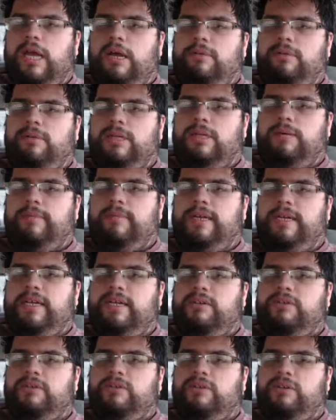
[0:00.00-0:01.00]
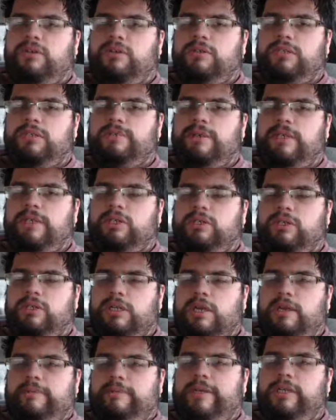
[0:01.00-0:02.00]
outside of my Easter special
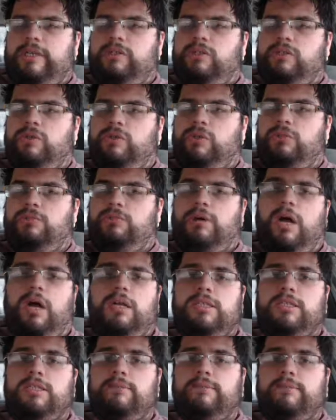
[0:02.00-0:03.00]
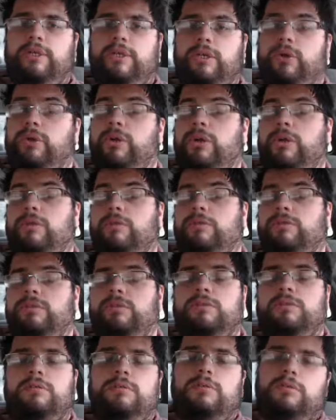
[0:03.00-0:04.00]
coming soon, possibly, who
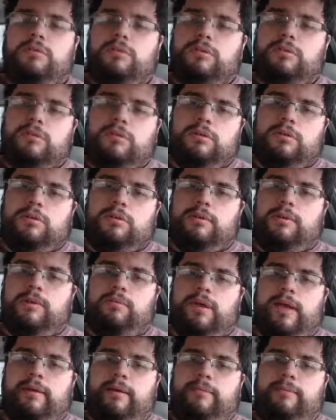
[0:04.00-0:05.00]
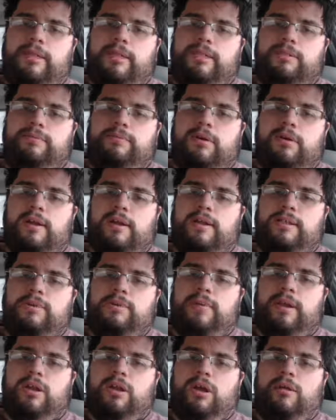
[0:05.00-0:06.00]
knows. You might be surprised,
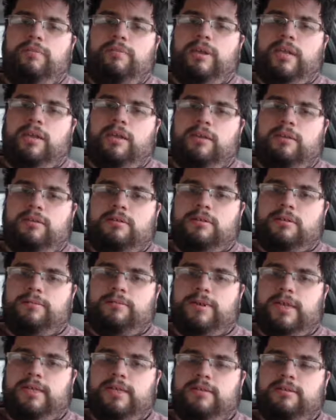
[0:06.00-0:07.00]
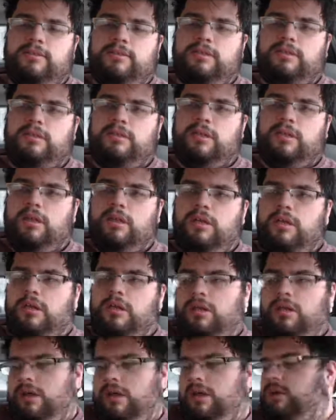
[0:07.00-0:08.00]
you may not be. Depends.
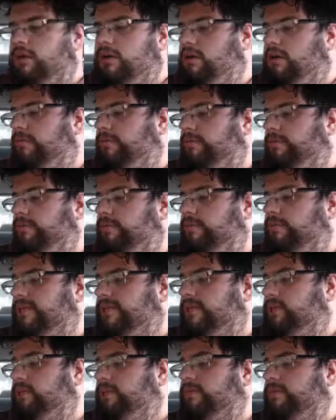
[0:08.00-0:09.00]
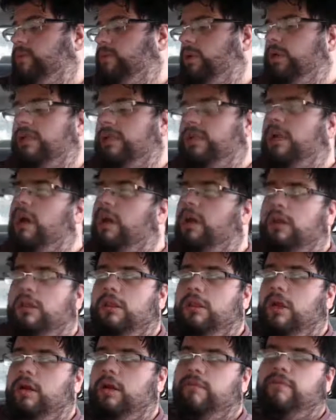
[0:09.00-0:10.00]
There's really not a
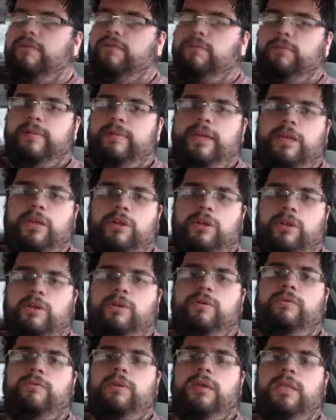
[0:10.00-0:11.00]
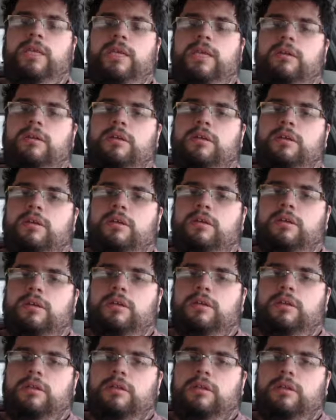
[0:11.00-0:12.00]
lot for me to do, really.
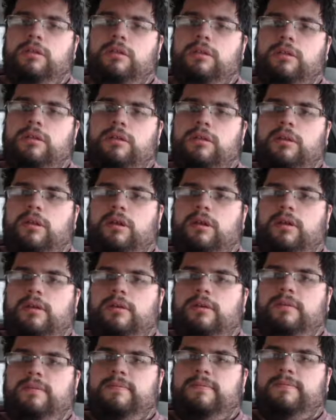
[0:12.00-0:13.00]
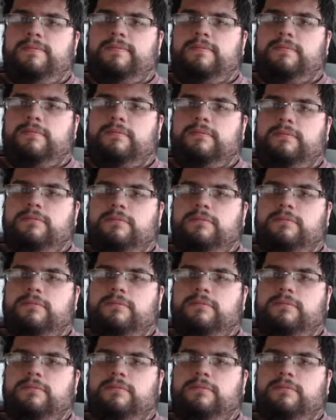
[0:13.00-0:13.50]
So